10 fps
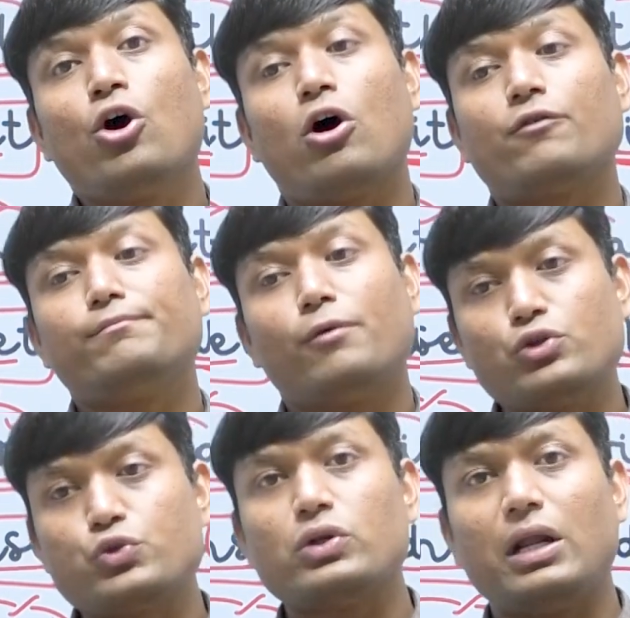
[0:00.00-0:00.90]
of
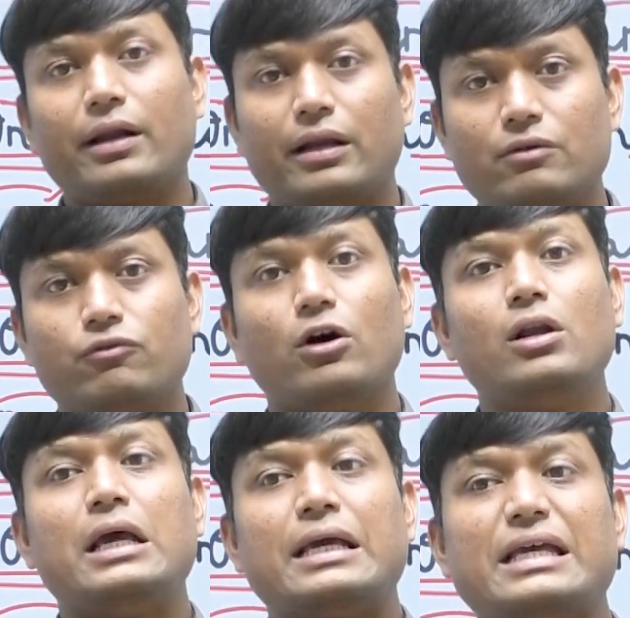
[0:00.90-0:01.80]
monsoonal
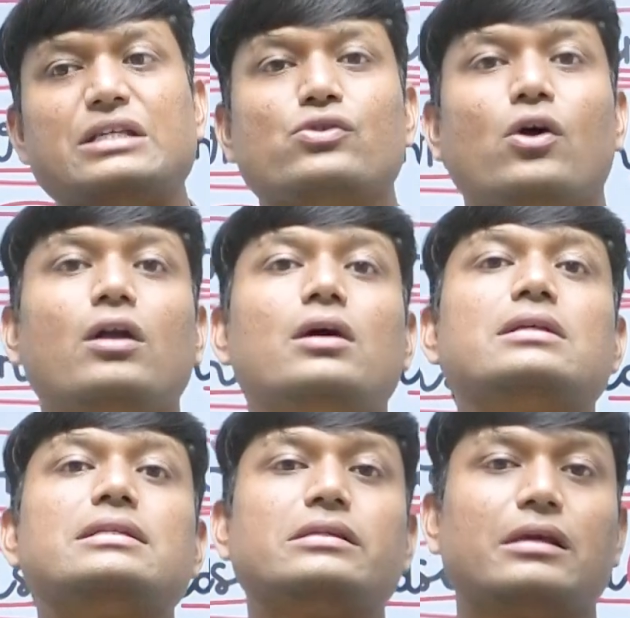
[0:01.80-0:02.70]
rainfall is not
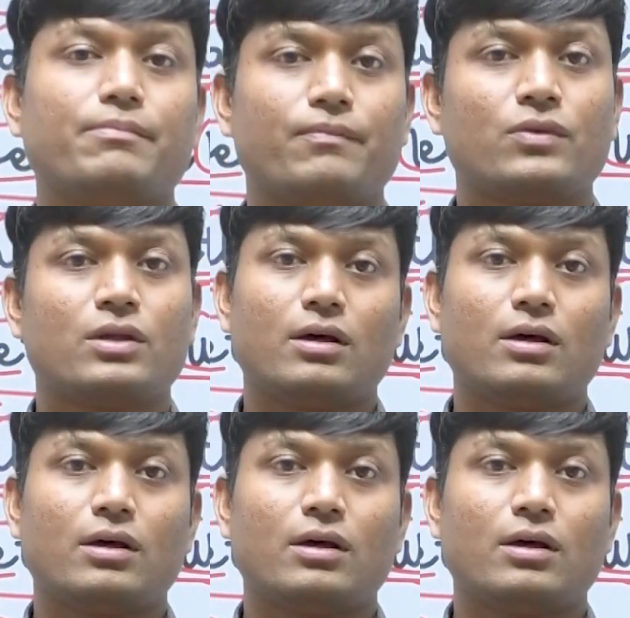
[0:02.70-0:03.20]
same,